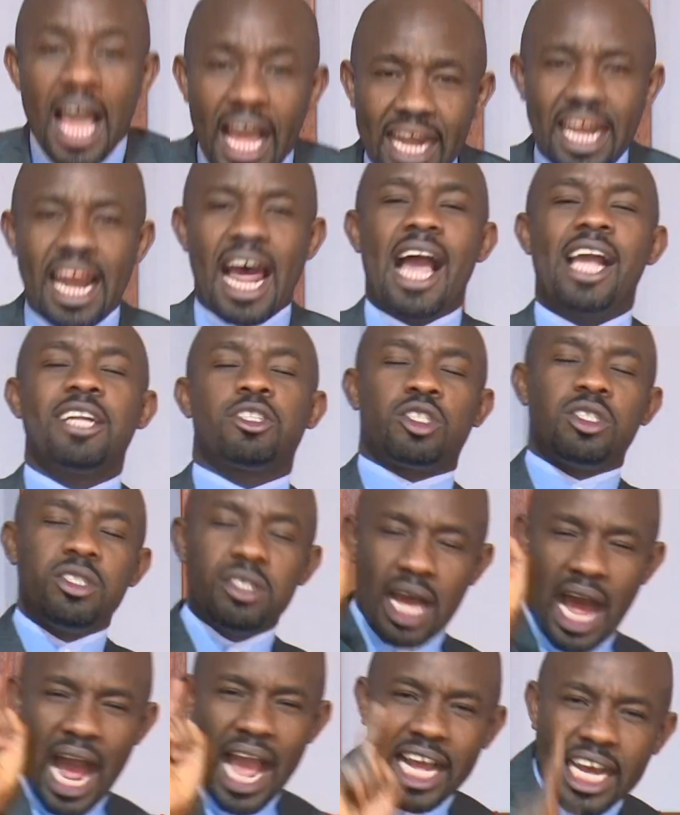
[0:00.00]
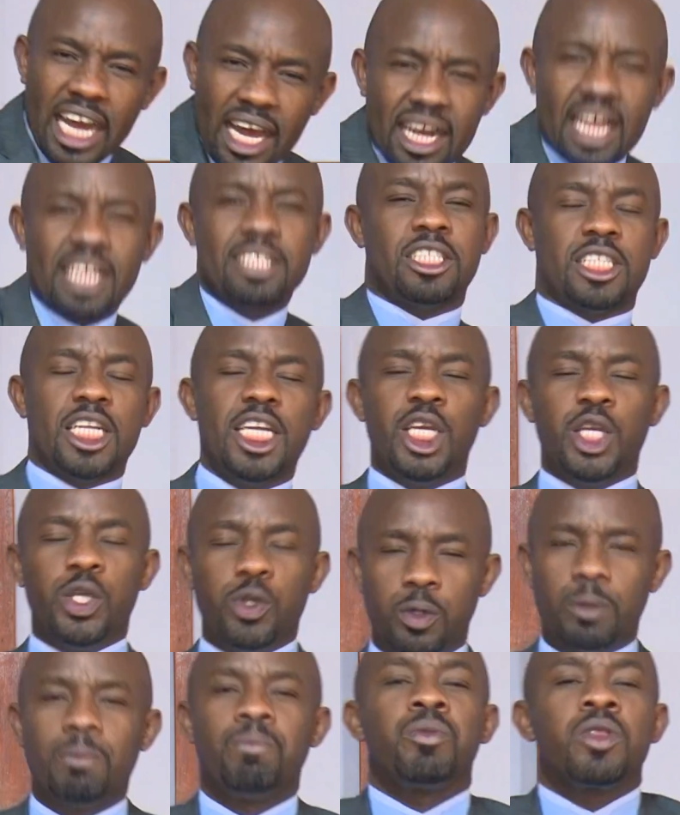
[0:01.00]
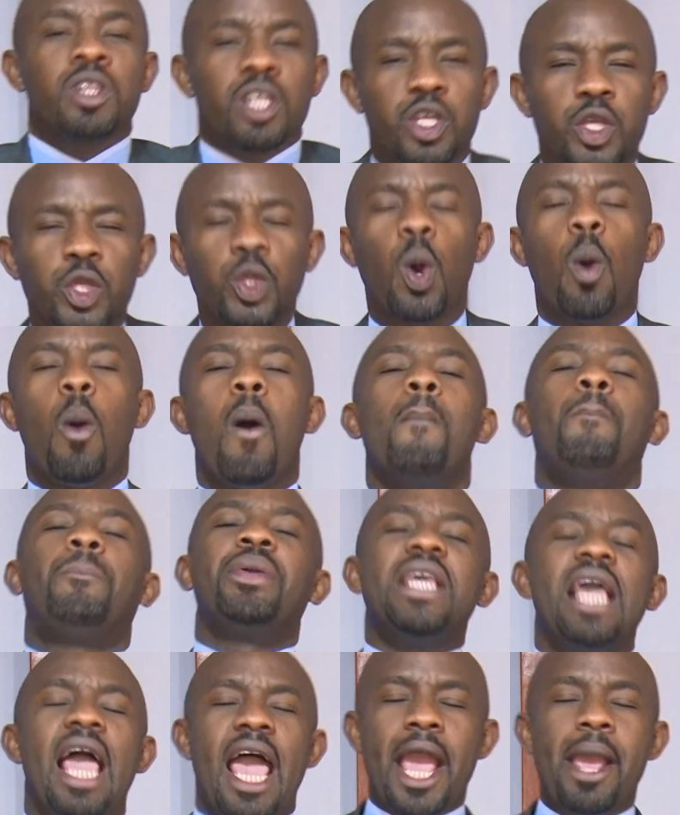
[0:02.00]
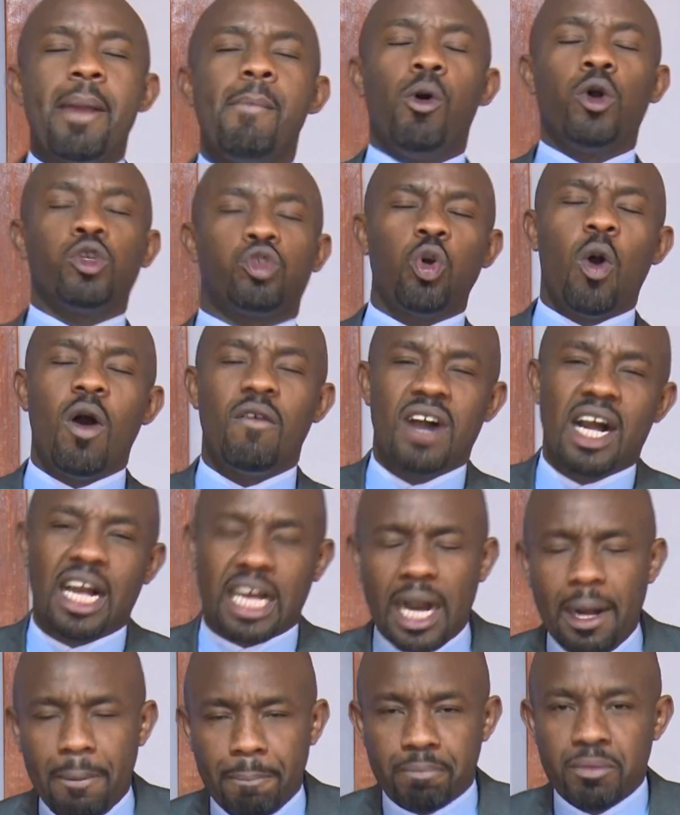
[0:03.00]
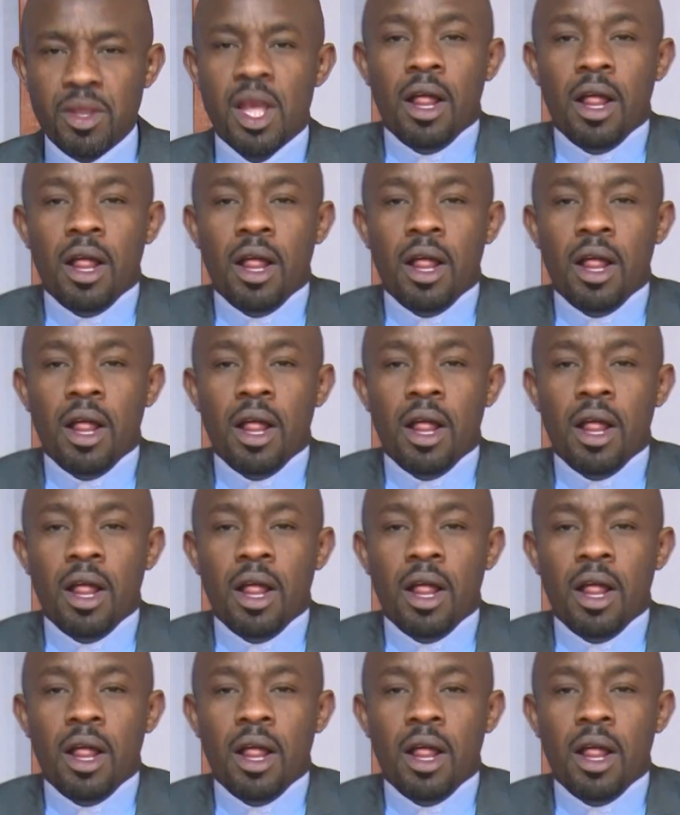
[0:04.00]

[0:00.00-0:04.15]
And I, I guarantee you, you will be able to overcome.